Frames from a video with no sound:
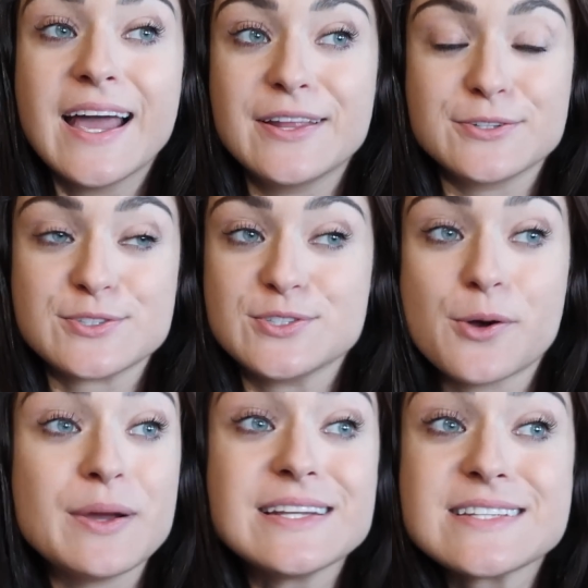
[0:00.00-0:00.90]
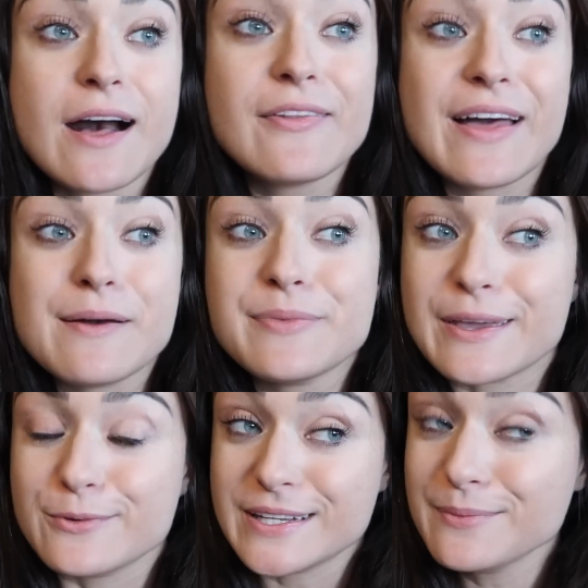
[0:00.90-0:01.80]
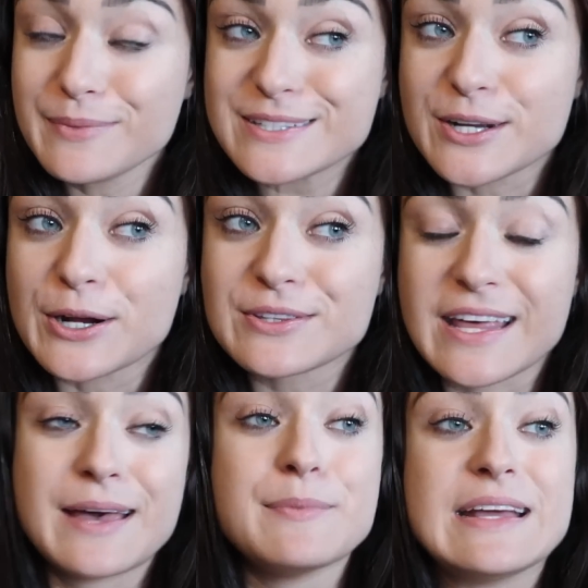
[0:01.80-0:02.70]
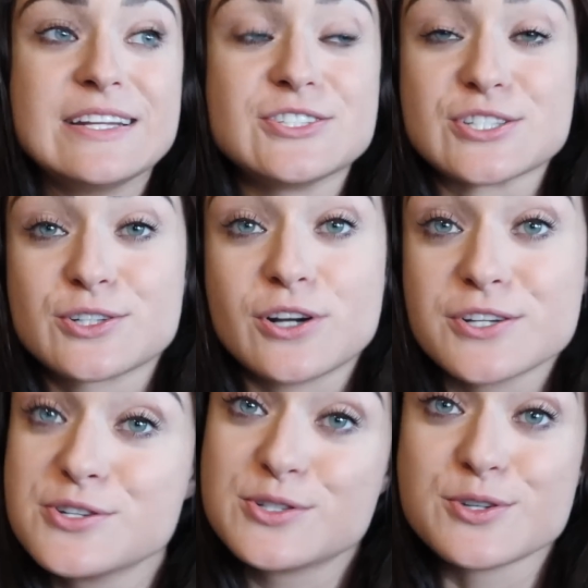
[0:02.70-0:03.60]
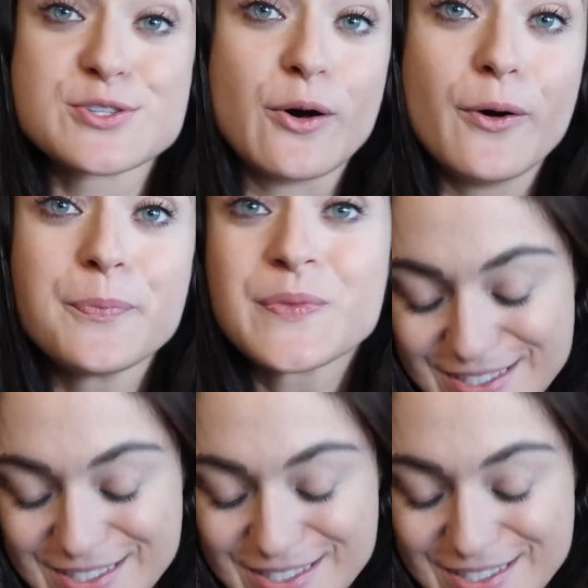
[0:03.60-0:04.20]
and there's no way to tell them that you didn't mean to hurt them, and it just crushes your soul.